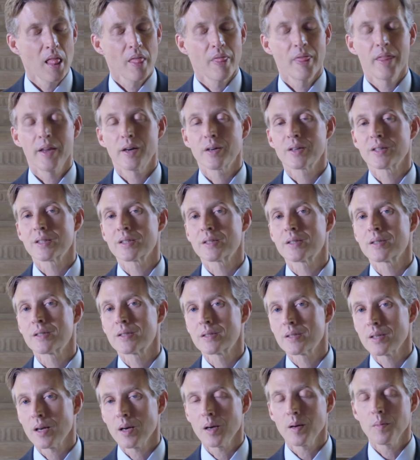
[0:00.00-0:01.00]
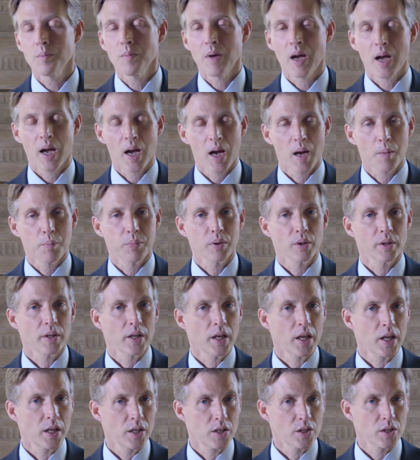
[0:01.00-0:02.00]
there is some
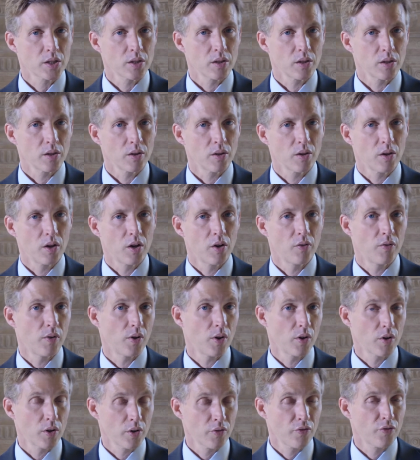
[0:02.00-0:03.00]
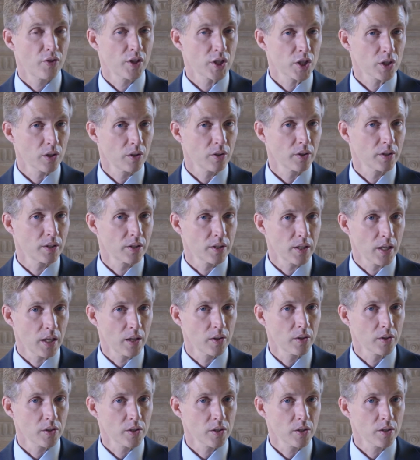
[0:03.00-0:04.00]
application of artificial
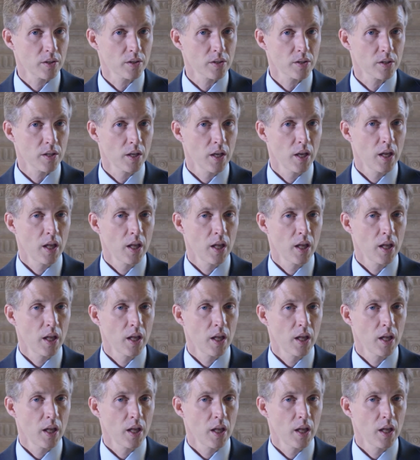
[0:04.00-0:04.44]
intelligence